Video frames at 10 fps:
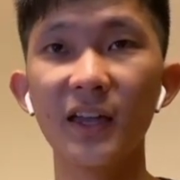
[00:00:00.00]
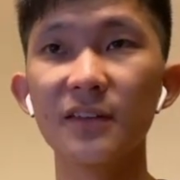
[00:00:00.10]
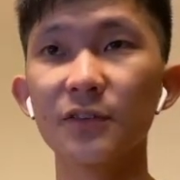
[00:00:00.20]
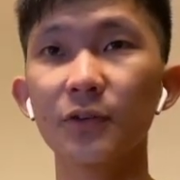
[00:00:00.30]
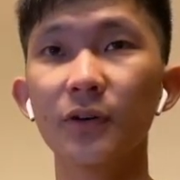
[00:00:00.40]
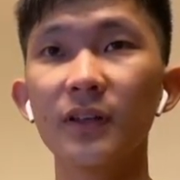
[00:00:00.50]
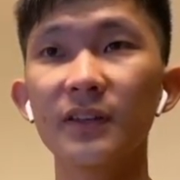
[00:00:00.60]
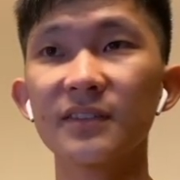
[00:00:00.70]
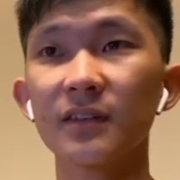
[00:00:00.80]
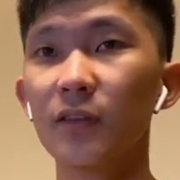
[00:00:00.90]
So
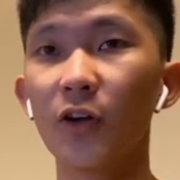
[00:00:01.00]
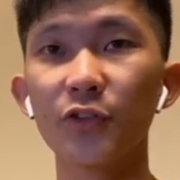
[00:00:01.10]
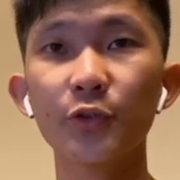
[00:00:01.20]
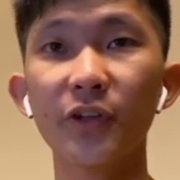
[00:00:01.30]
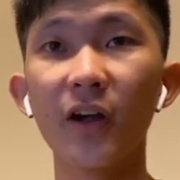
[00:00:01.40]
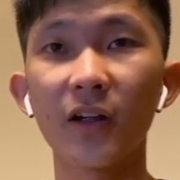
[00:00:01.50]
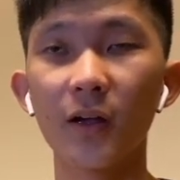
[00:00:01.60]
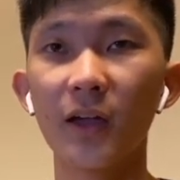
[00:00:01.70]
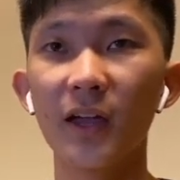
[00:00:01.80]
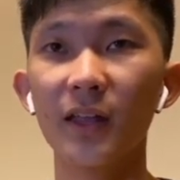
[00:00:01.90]
it's not too dark
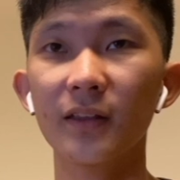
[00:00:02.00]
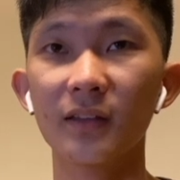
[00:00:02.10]
and